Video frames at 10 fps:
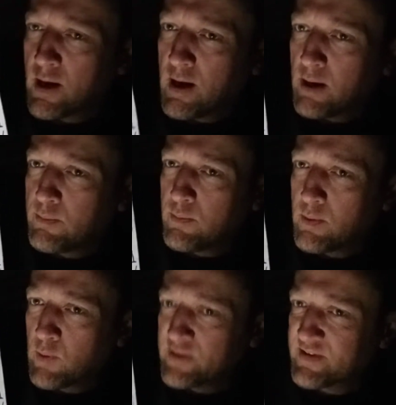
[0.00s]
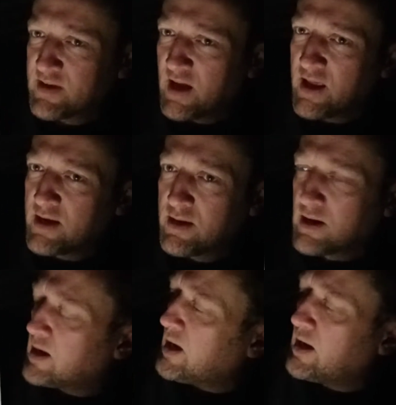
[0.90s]
Um, once again,
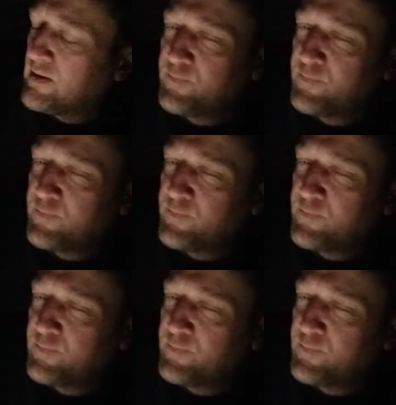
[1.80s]
uh,